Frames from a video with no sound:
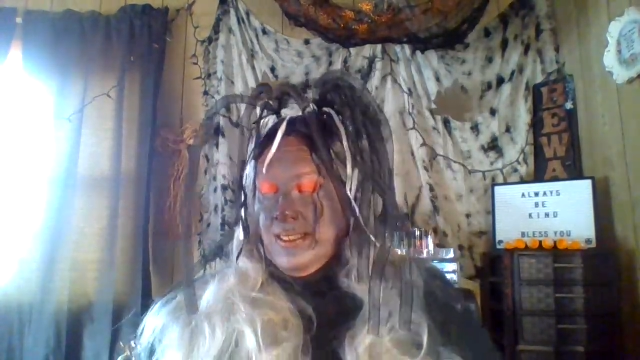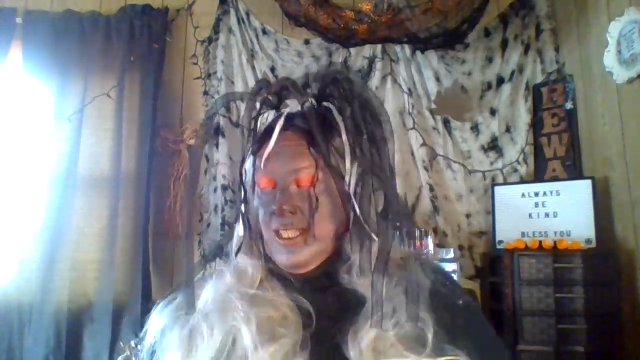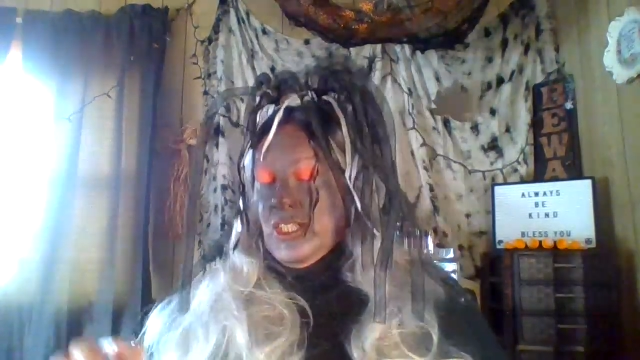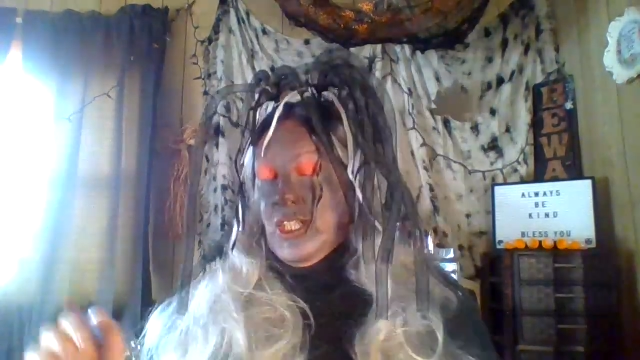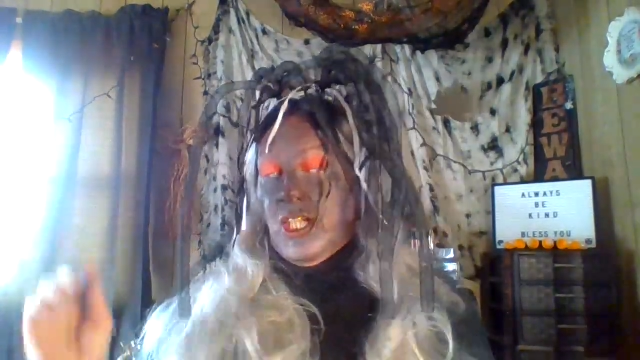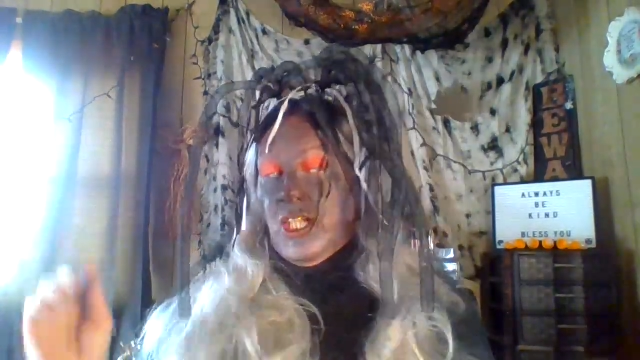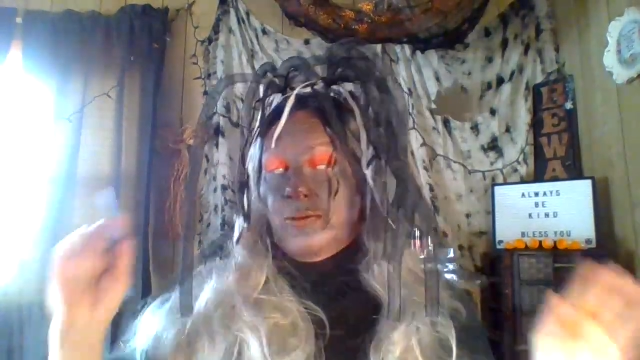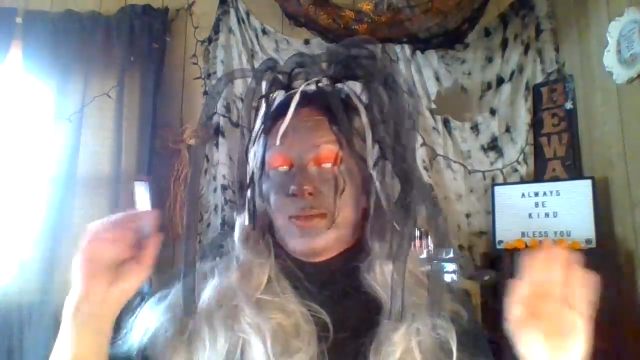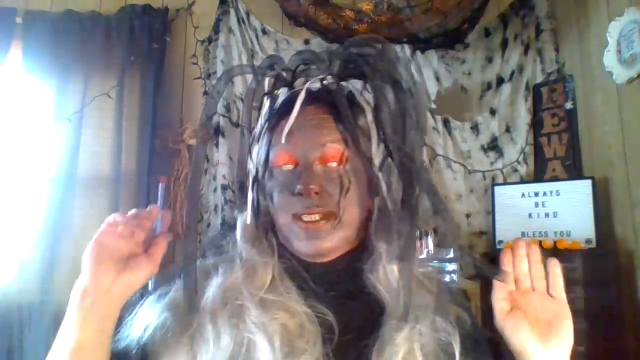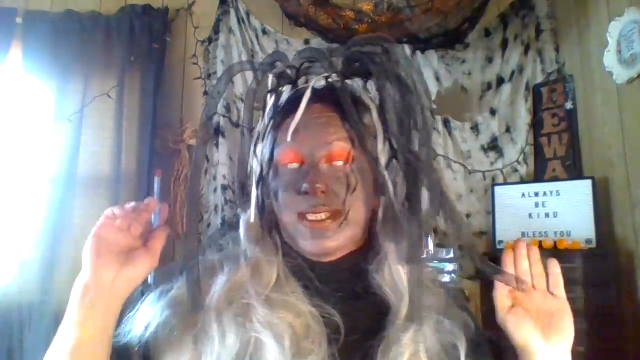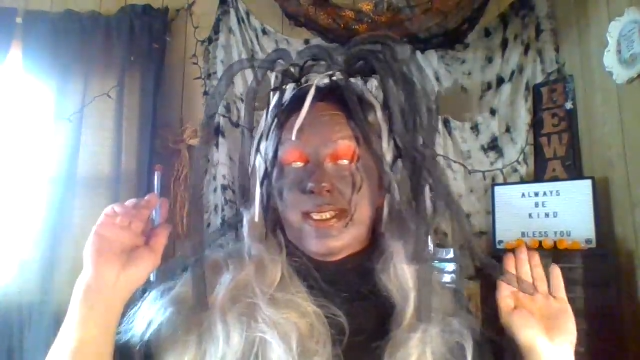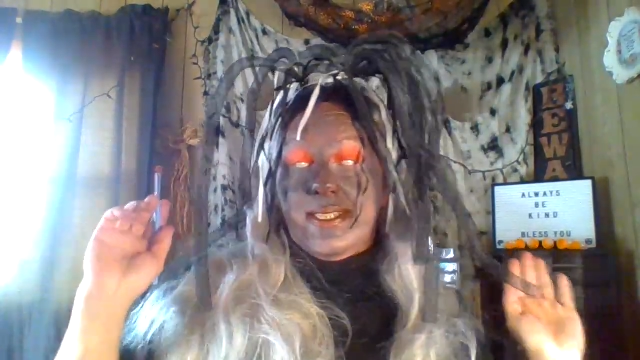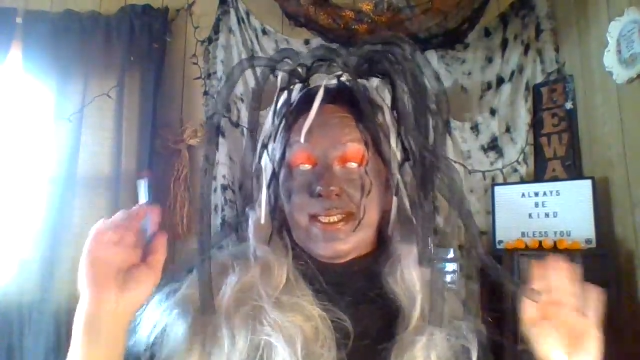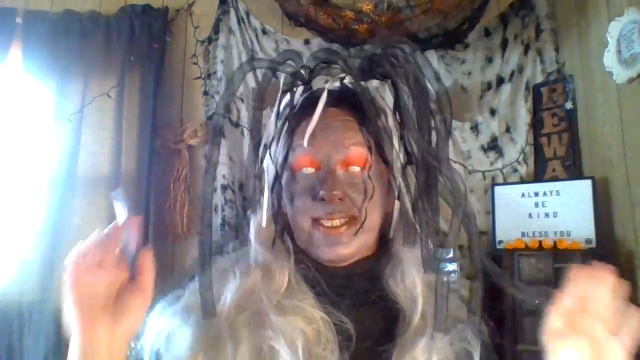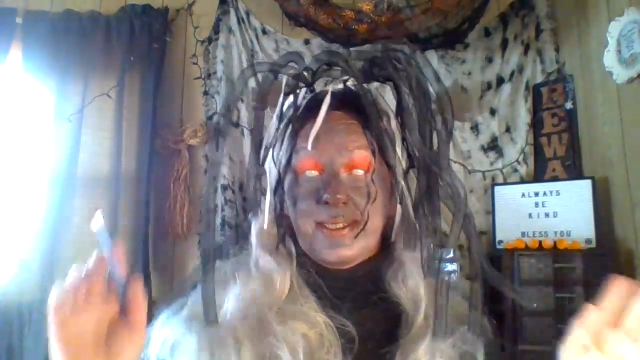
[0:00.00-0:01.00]
along
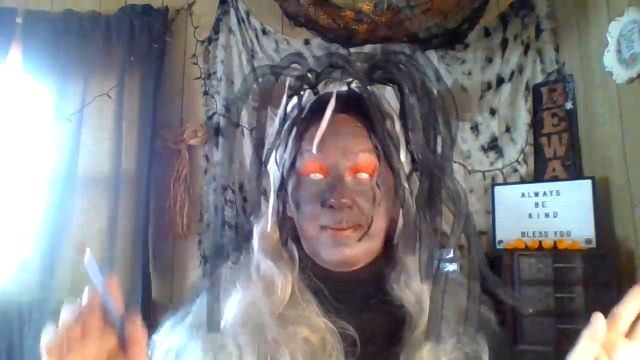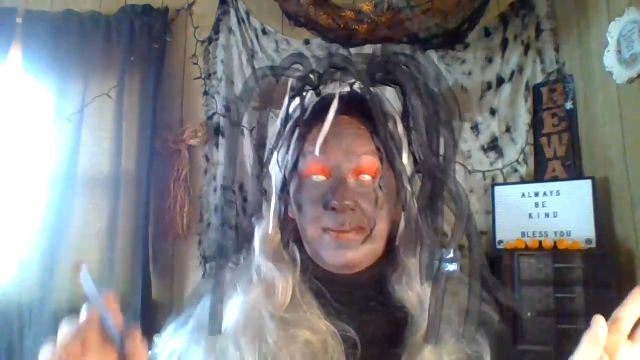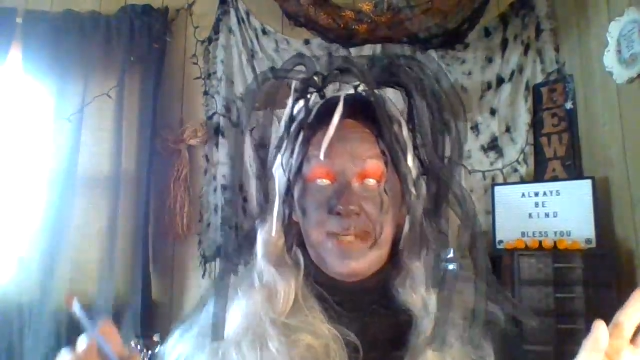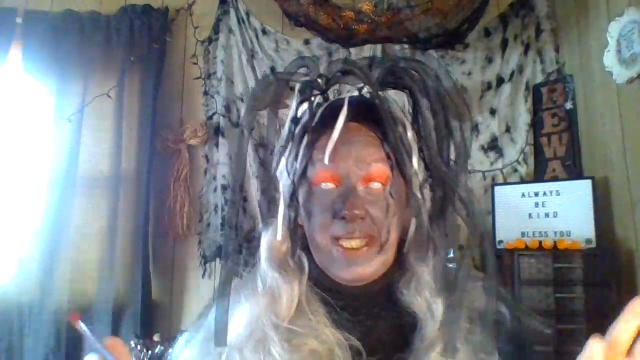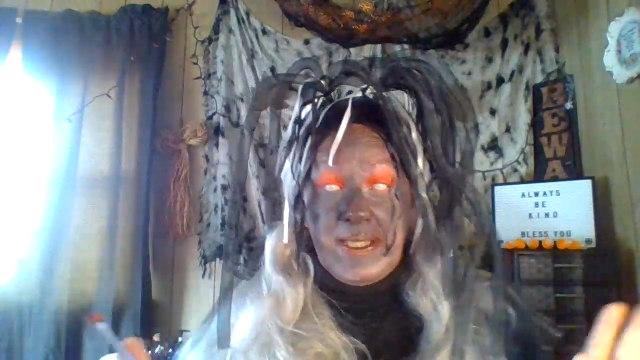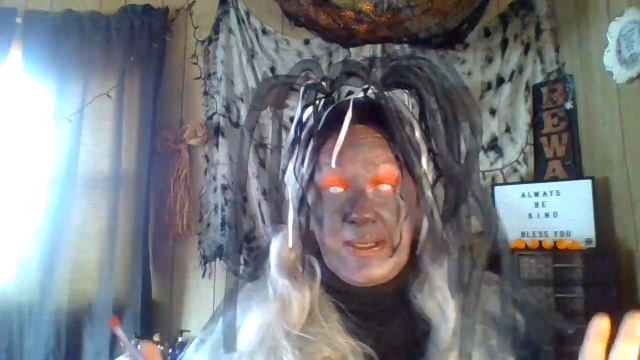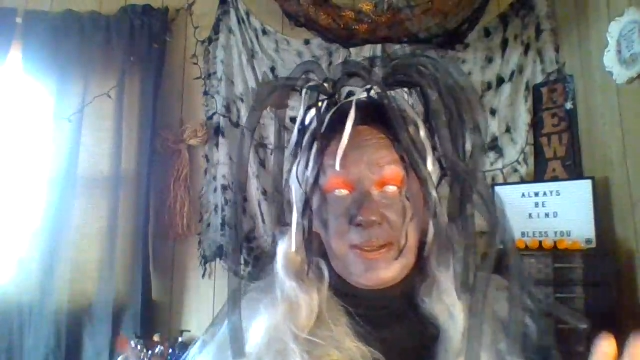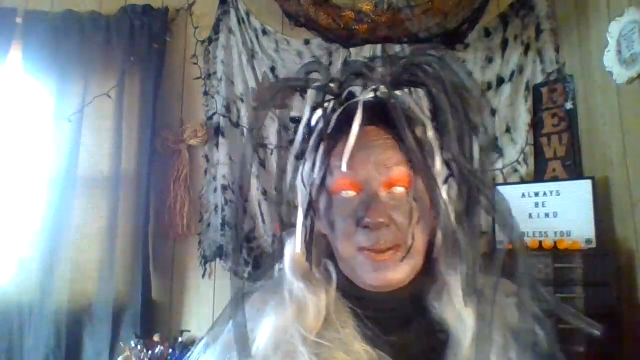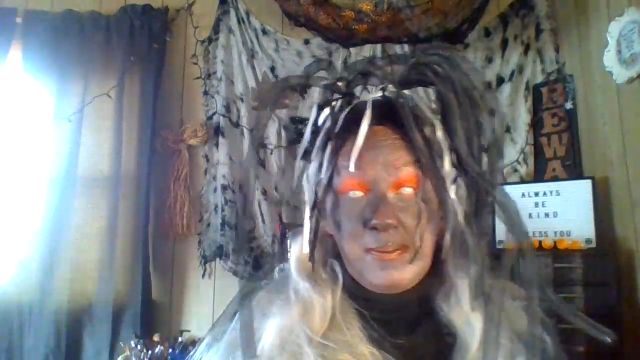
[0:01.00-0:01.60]
with some other